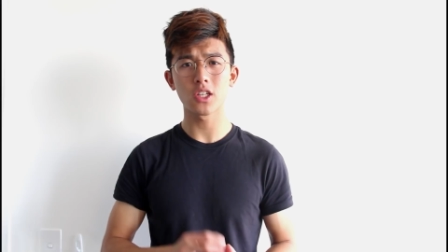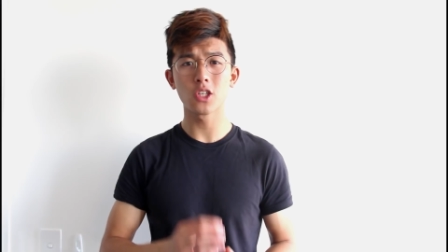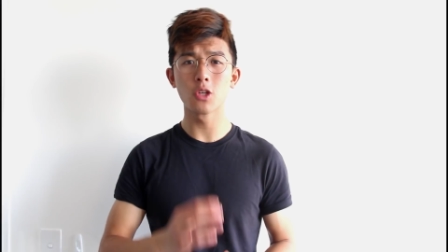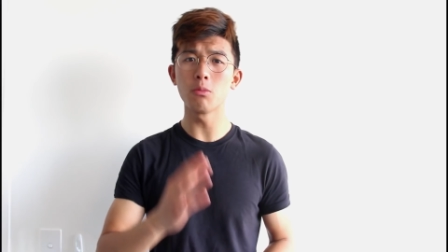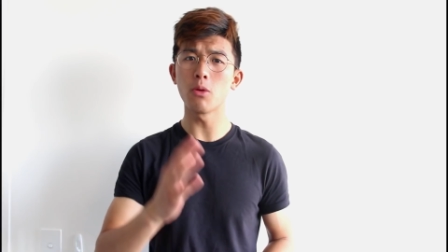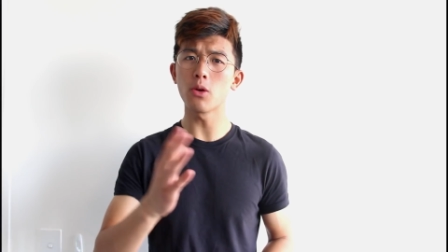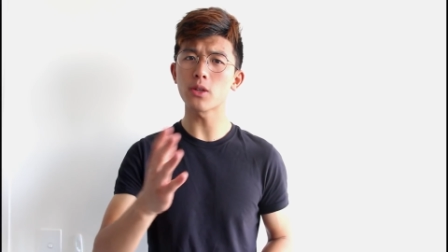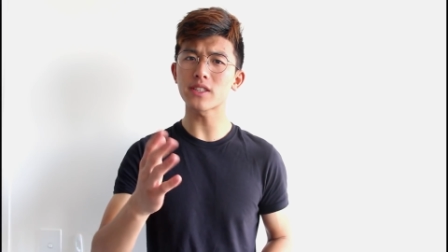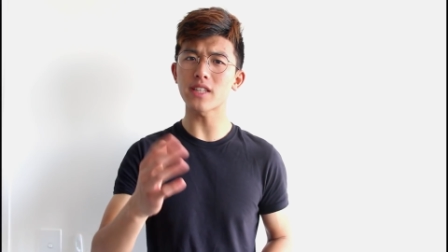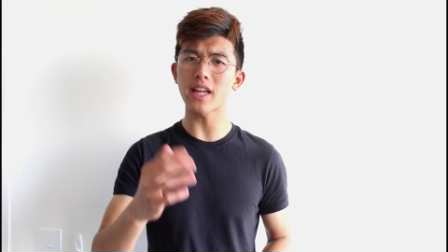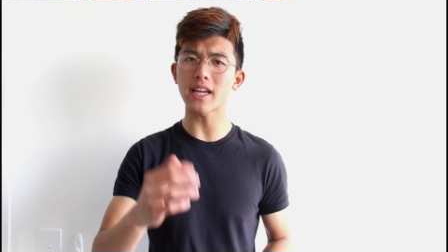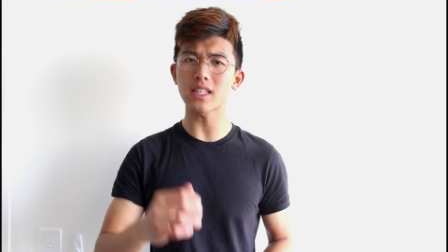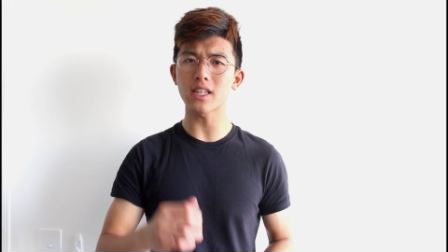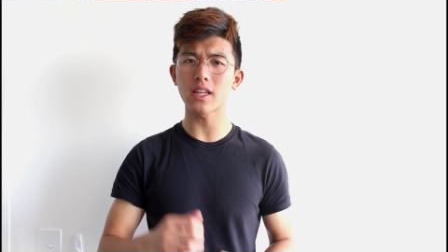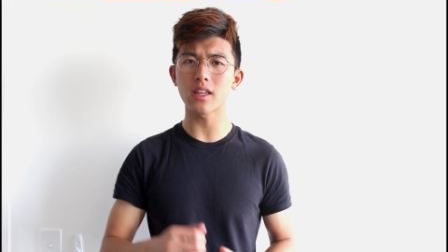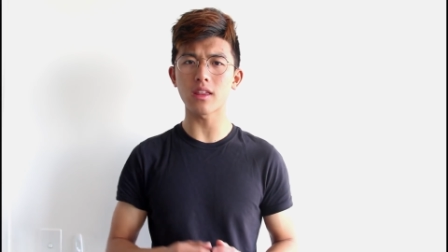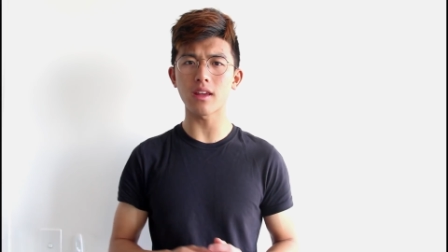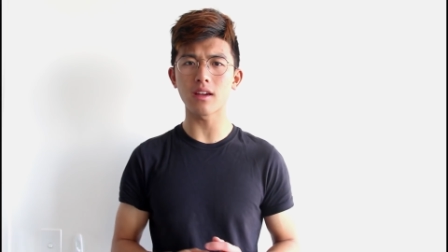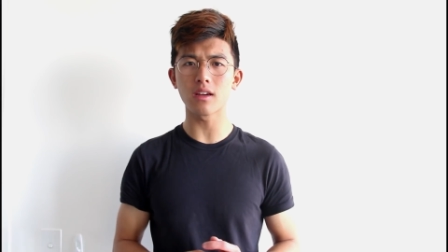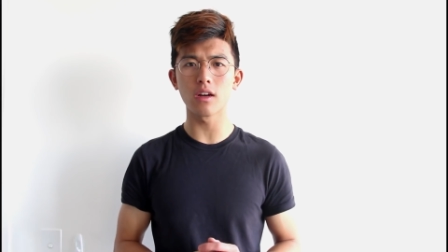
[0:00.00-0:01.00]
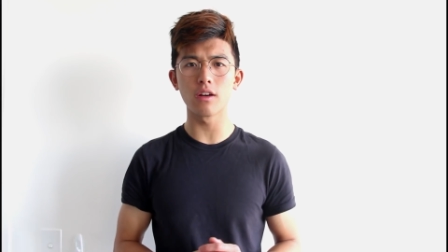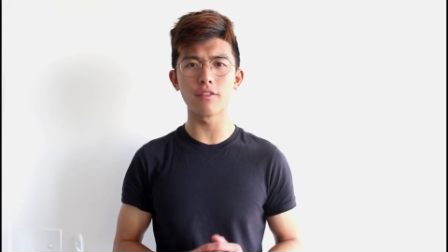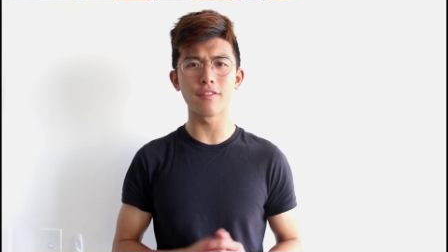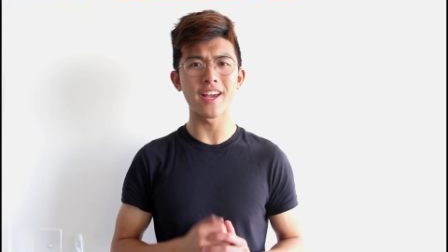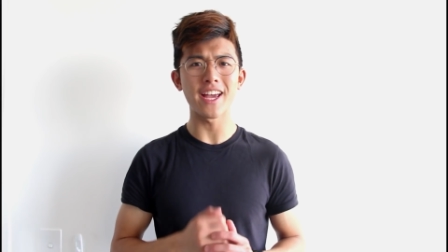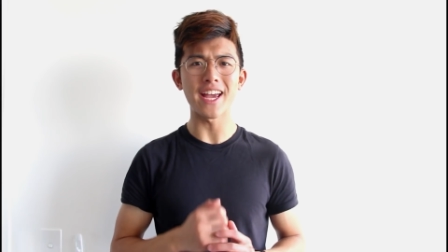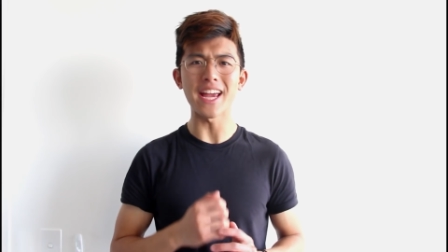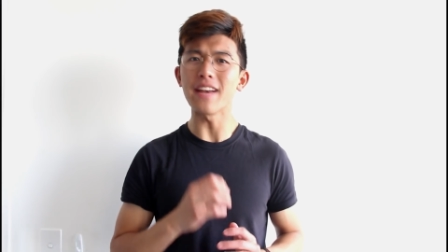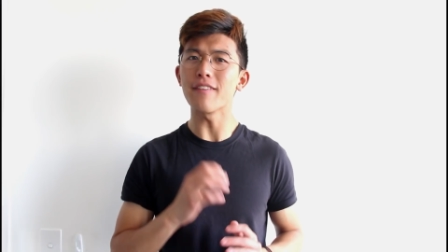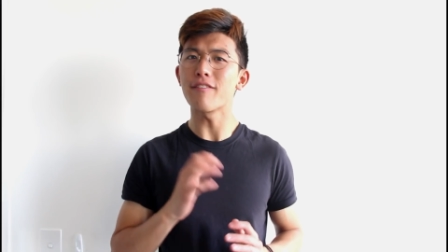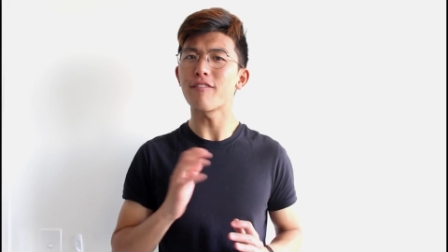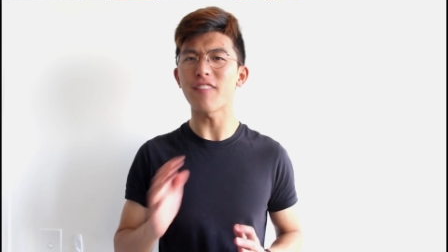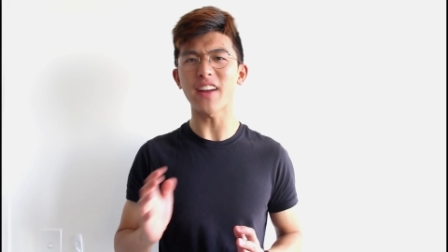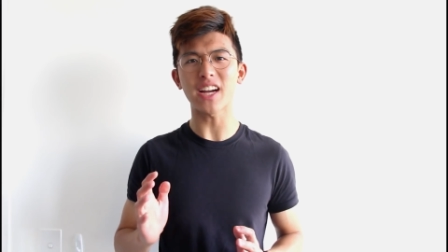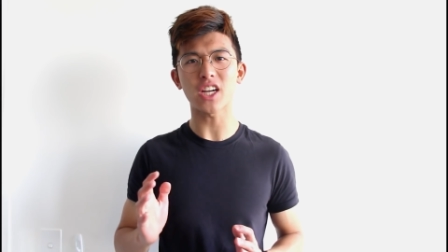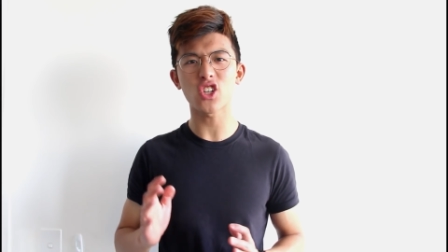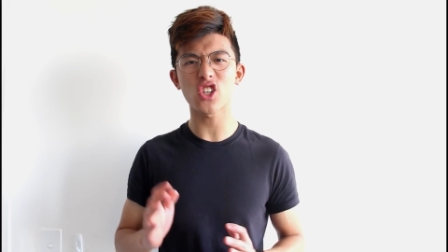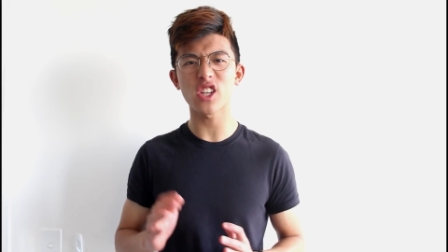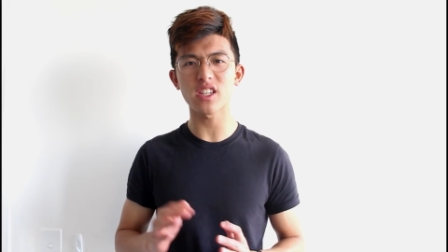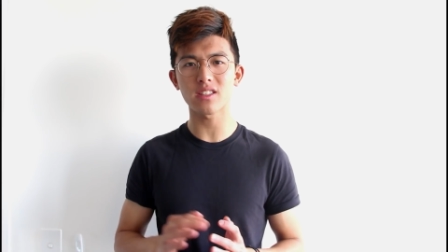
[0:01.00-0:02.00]
you'll most likely think of
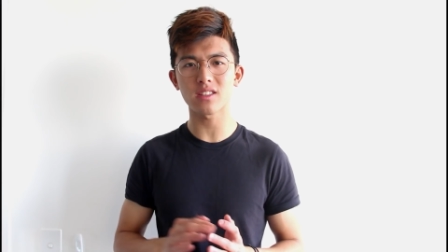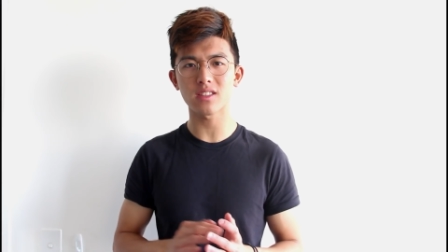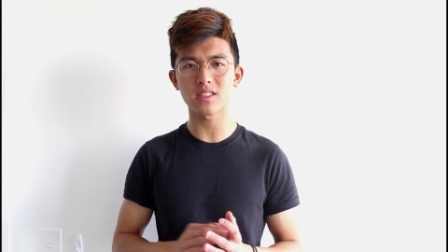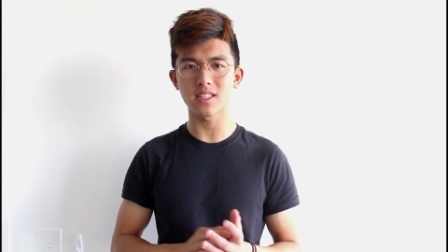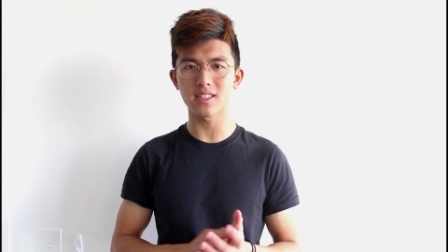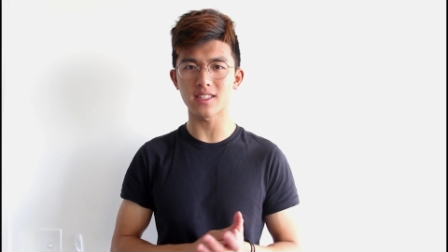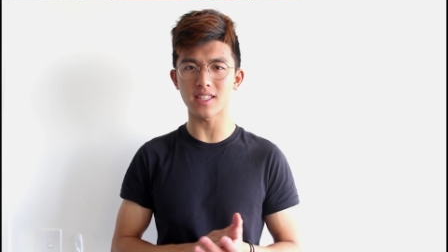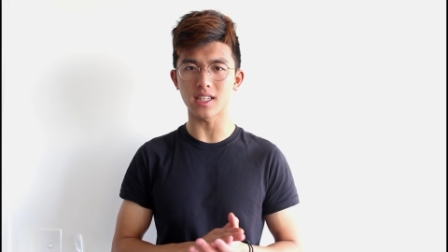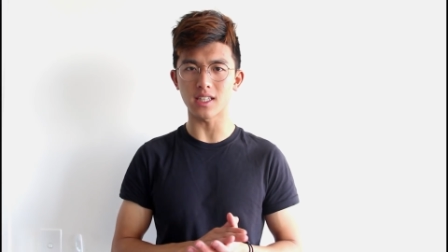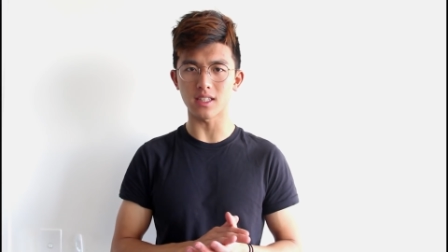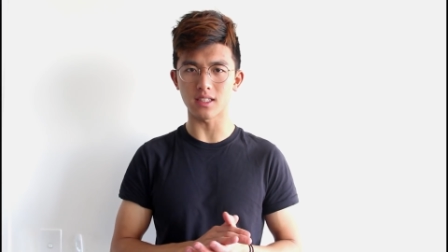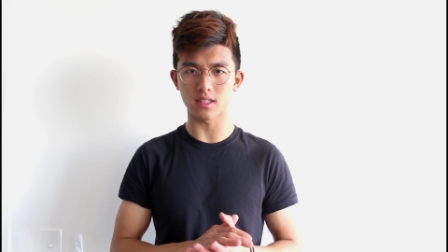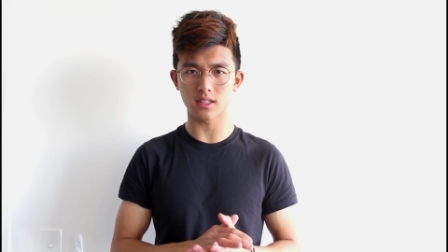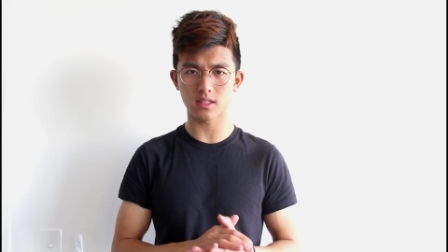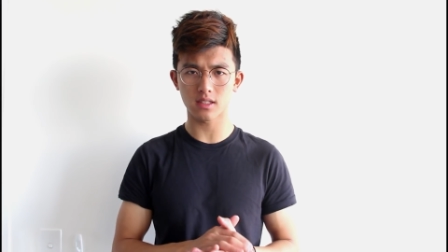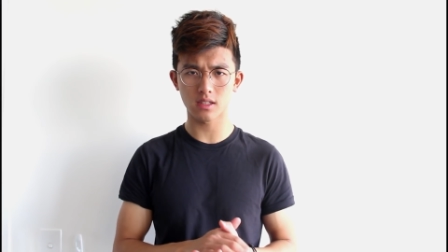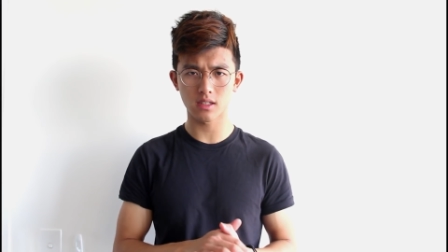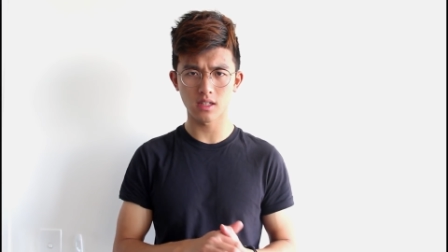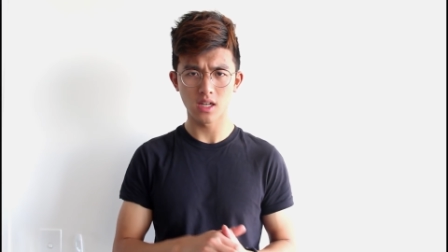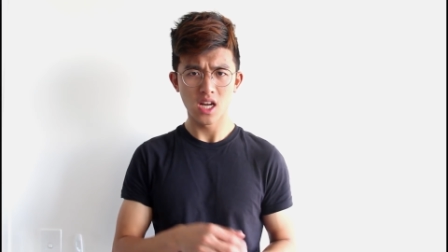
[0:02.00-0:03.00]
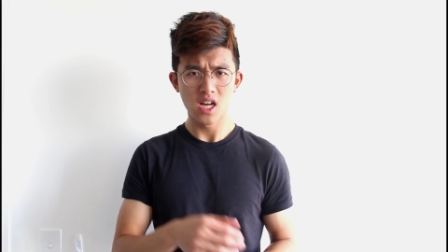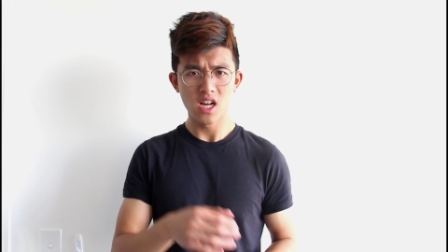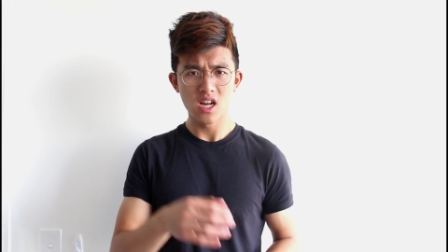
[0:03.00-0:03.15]
infectious disease,